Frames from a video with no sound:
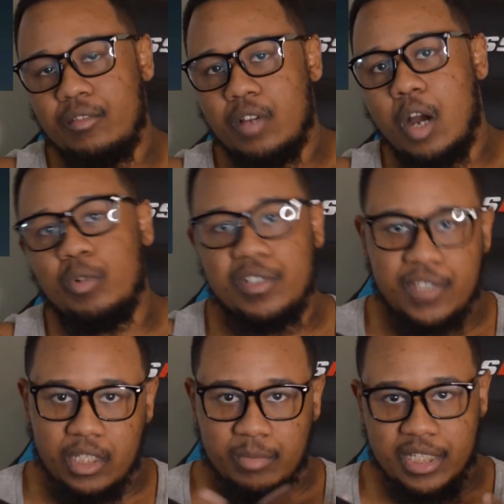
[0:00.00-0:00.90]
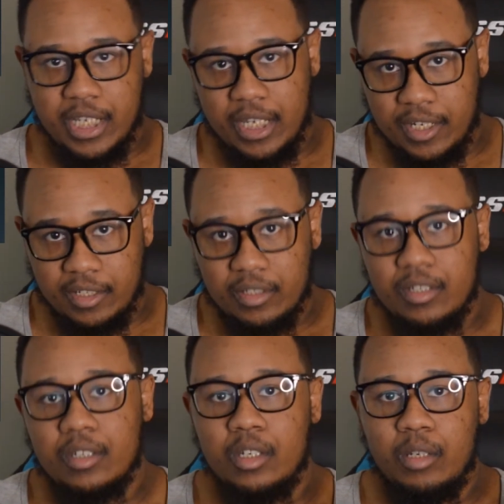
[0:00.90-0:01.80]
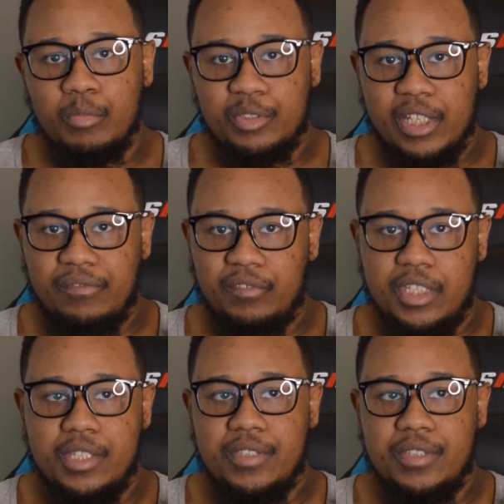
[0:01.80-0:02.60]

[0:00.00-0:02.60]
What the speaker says: I wouldn't say the beginning, but definitely